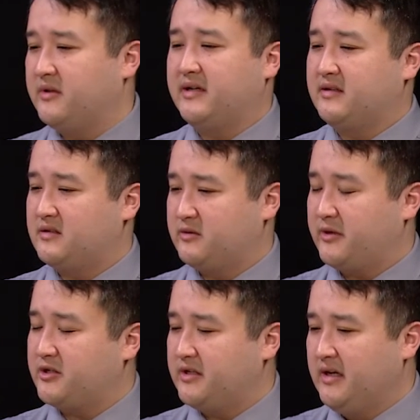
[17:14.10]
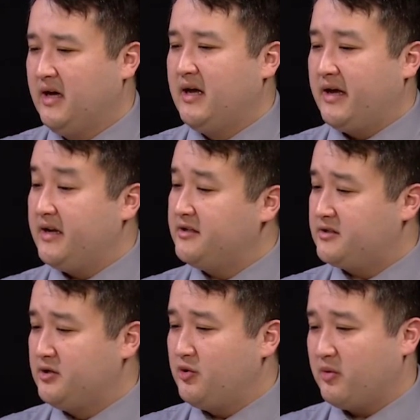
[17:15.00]
like this especially, it
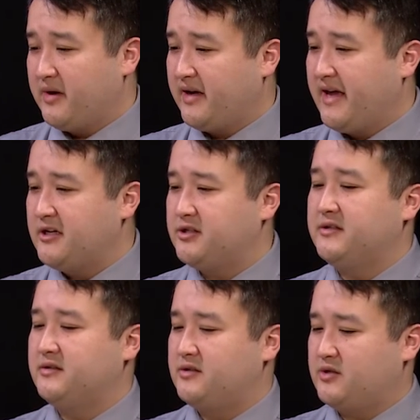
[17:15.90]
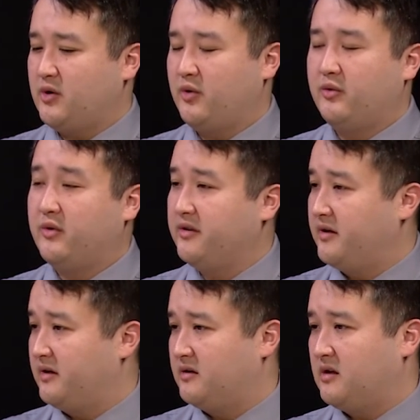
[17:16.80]
is newer medication, so the one
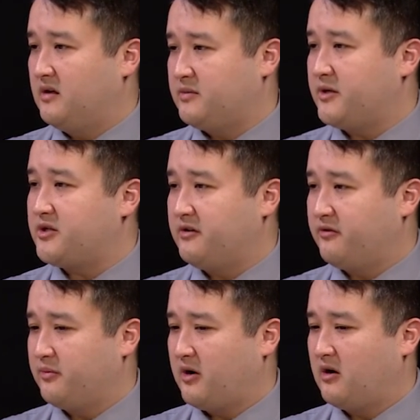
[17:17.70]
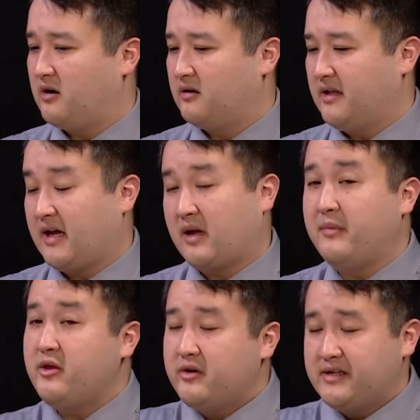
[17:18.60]
thing, especially from our a
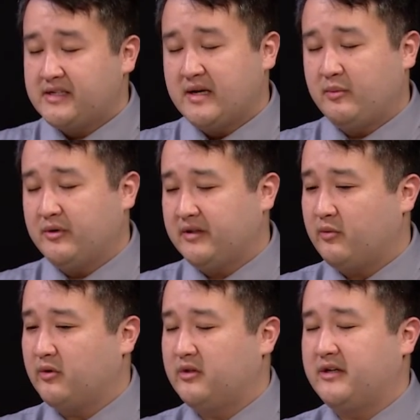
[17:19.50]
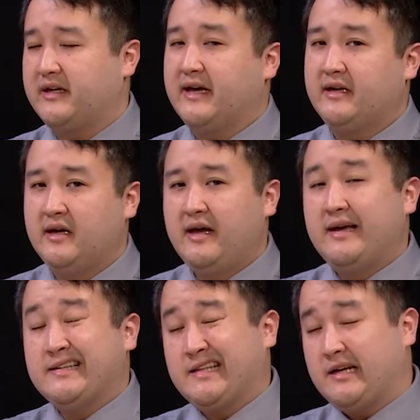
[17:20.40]
community standpoint that we're looking at,
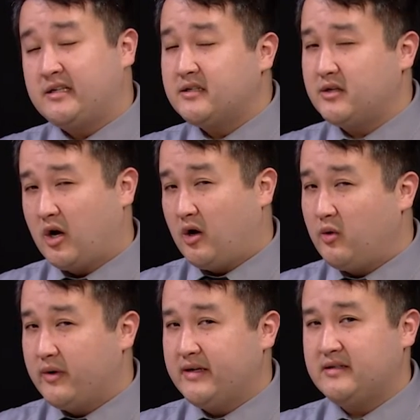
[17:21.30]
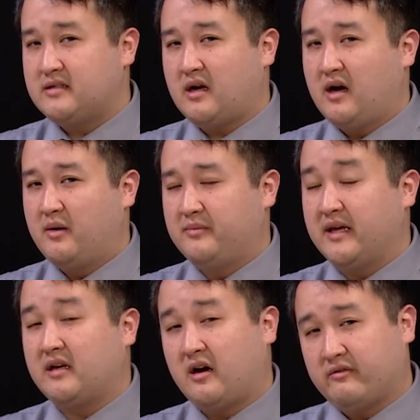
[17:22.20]
is that it doesn't always
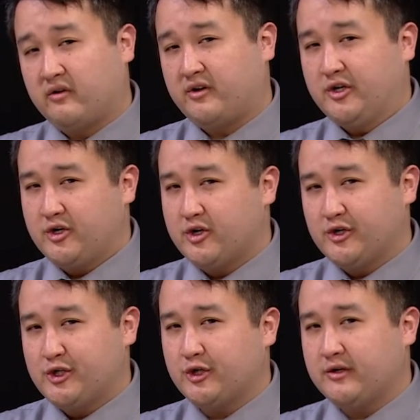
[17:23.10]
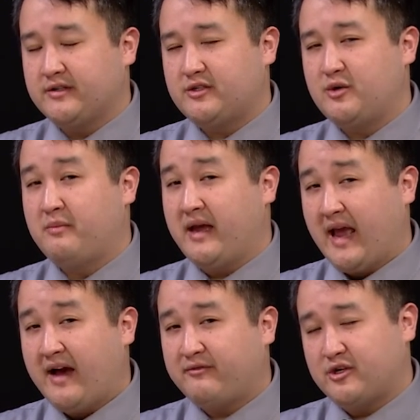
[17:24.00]
get covered under your insurance. You may
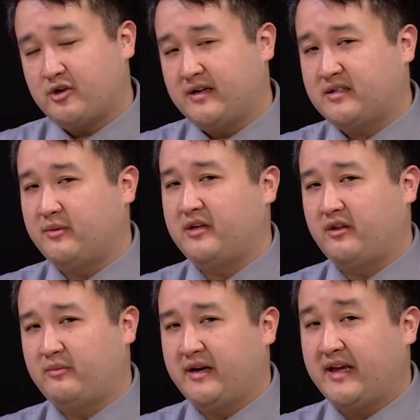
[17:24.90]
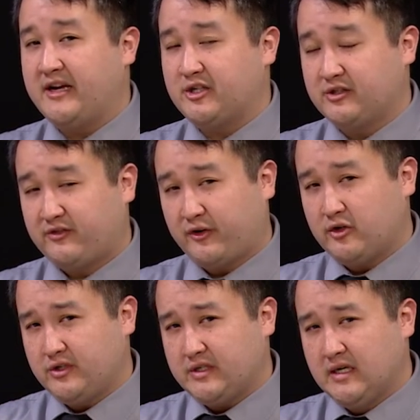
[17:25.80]
have to try some of the other medications
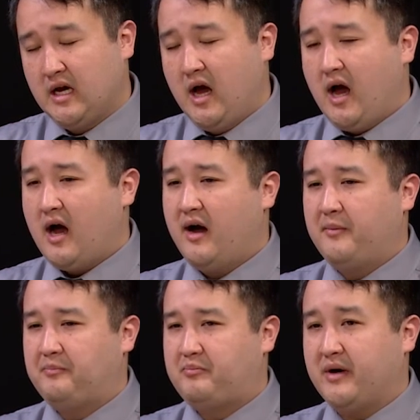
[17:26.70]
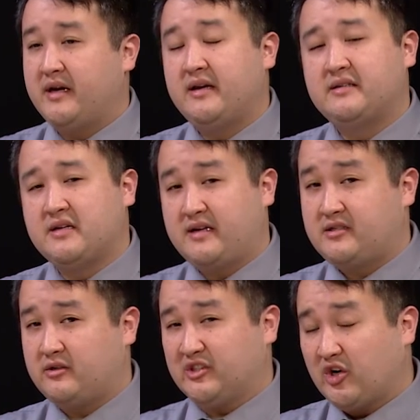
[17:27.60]
first, but it is a nice
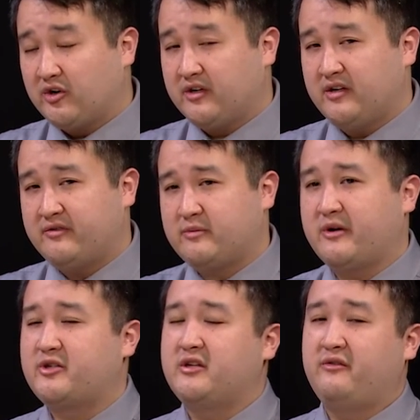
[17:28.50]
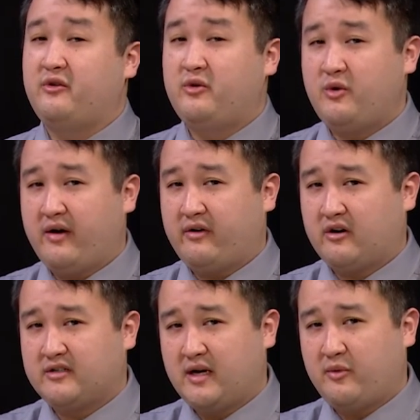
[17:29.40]
alternative, especially if you do have a
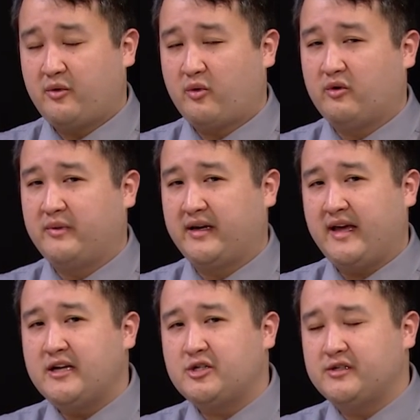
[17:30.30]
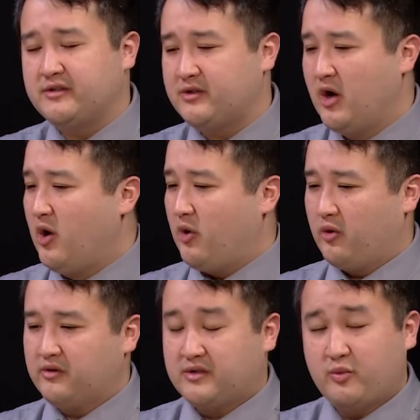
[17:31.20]
hard time with oral medications
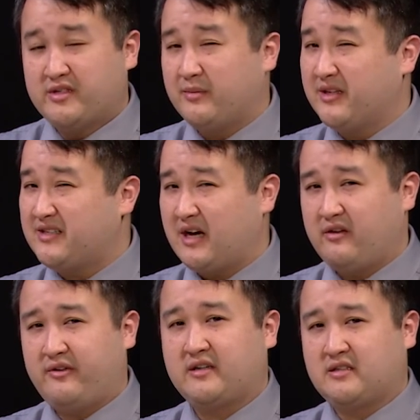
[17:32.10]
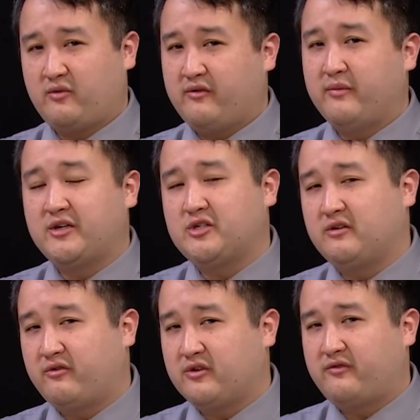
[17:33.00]
or with some of the side effects that we've
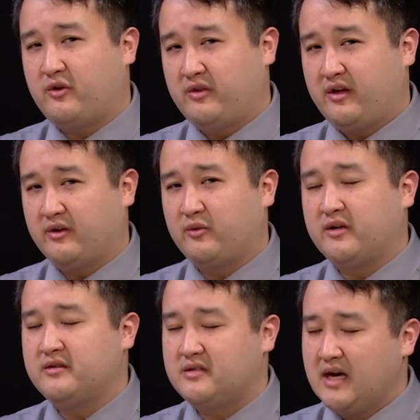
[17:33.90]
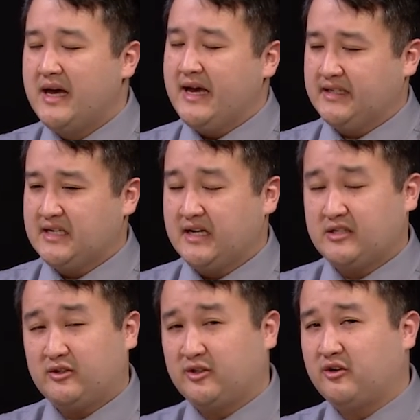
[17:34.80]
mentioned for the few of the other ones. It's a nice
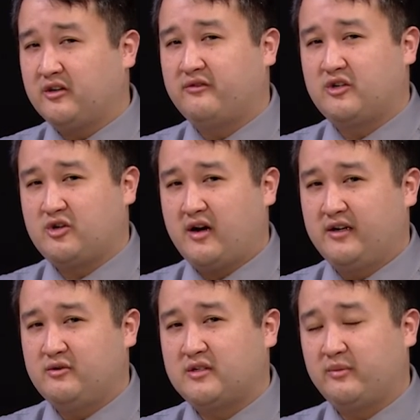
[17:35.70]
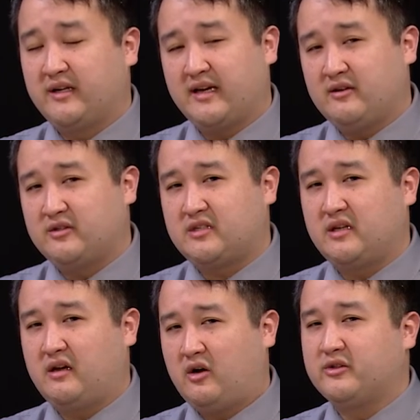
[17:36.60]
alternative to try and do something else
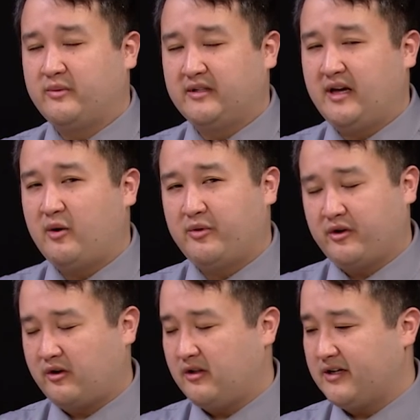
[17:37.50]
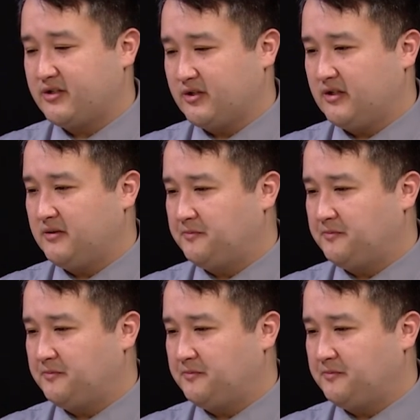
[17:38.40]
to ultimately help with your cholesterol.